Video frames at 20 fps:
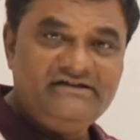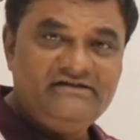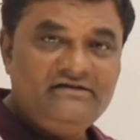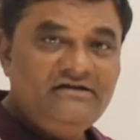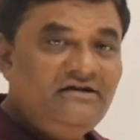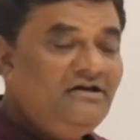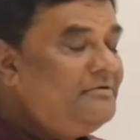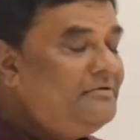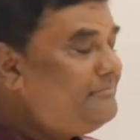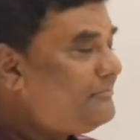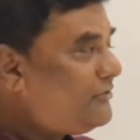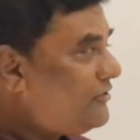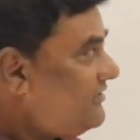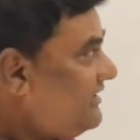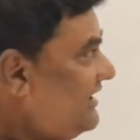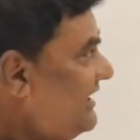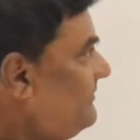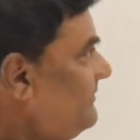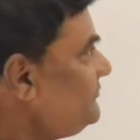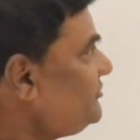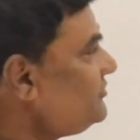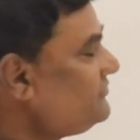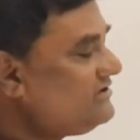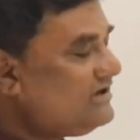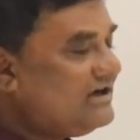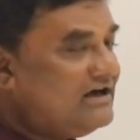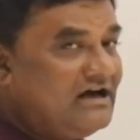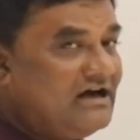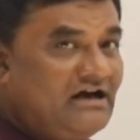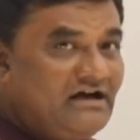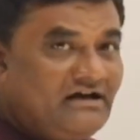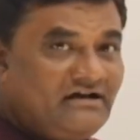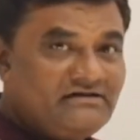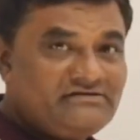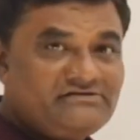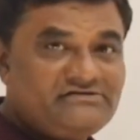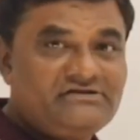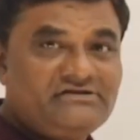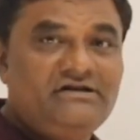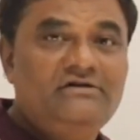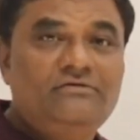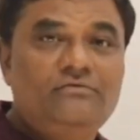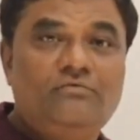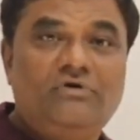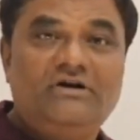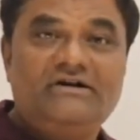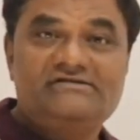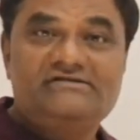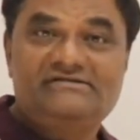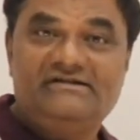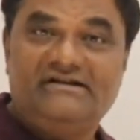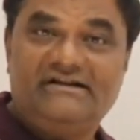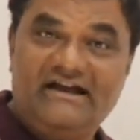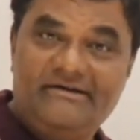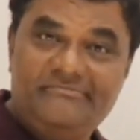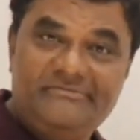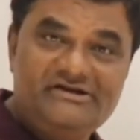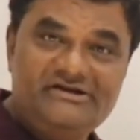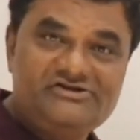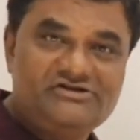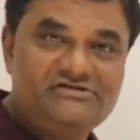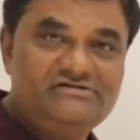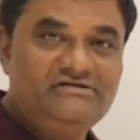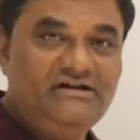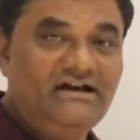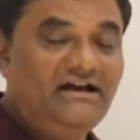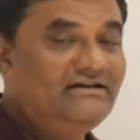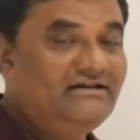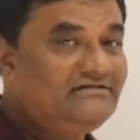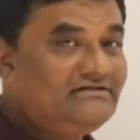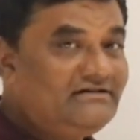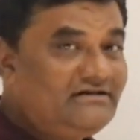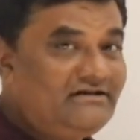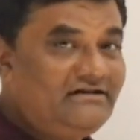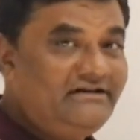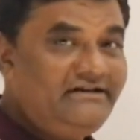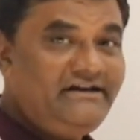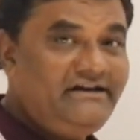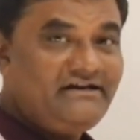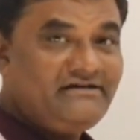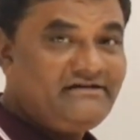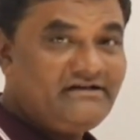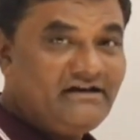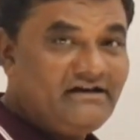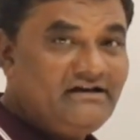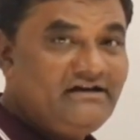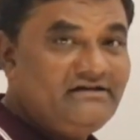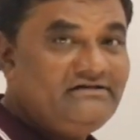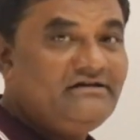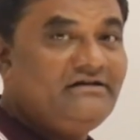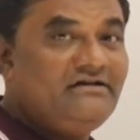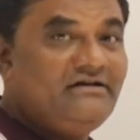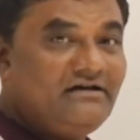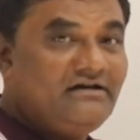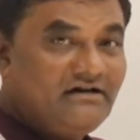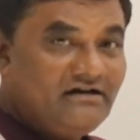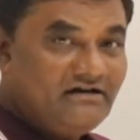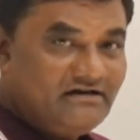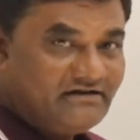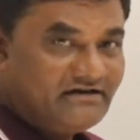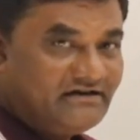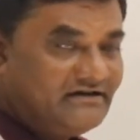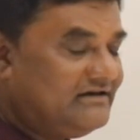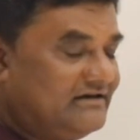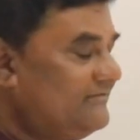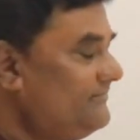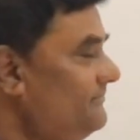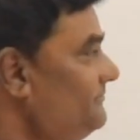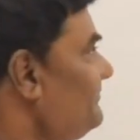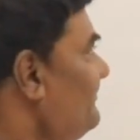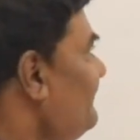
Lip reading: thing, program should ask what is the dimension and create an array.